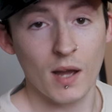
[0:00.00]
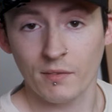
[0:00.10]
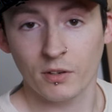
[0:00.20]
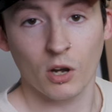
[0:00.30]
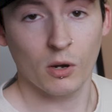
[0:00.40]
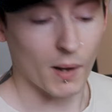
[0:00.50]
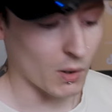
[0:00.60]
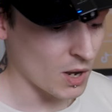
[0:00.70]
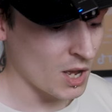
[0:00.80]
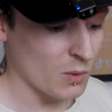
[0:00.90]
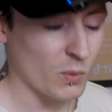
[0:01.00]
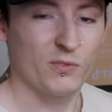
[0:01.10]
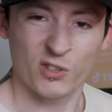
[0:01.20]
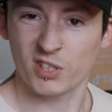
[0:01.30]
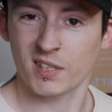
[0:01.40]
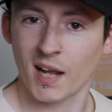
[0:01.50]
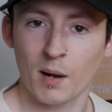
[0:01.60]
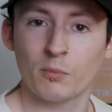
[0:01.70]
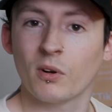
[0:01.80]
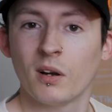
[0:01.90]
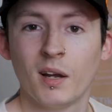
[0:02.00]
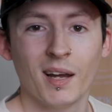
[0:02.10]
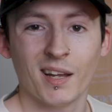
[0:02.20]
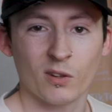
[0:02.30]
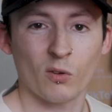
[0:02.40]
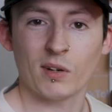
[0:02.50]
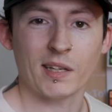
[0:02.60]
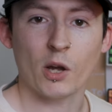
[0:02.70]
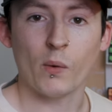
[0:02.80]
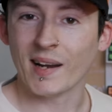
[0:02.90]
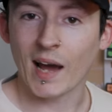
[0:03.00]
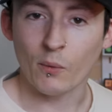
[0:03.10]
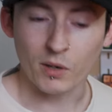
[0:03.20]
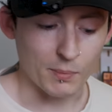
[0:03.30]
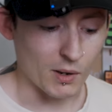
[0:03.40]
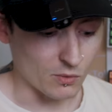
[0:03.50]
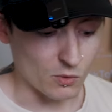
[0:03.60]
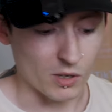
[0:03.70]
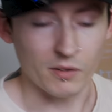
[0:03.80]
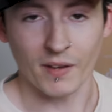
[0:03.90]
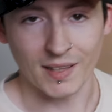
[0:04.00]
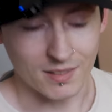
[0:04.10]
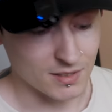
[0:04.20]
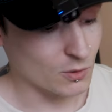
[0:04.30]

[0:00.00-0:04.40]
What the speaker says: ever go about with just the camera and not really going out and about or events.